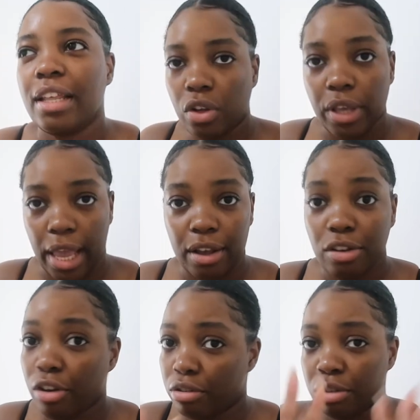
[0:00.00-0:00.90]
So yeah,
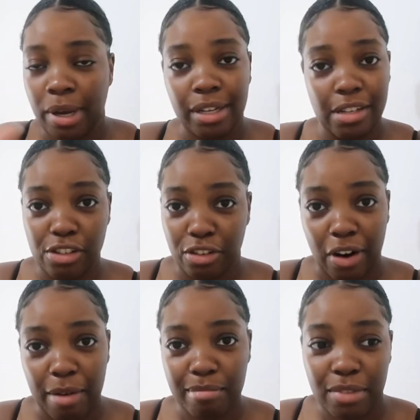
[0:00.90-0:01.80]
go to my
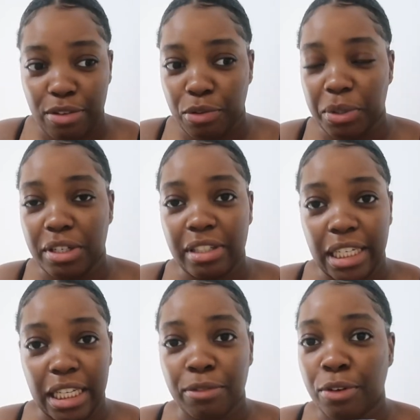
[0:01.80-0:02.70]
Instagram if you want to
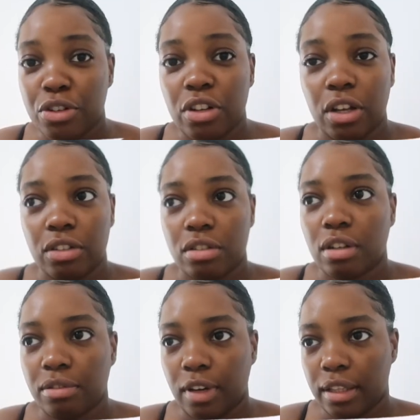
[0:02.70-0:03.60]
see the photos and
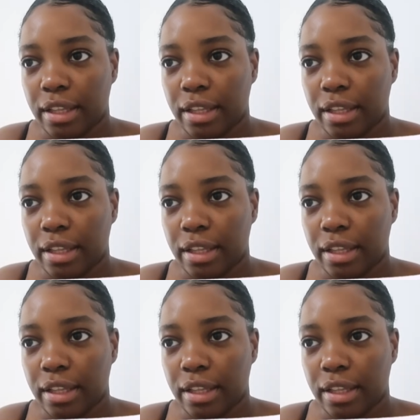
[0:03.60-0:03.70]
stuff like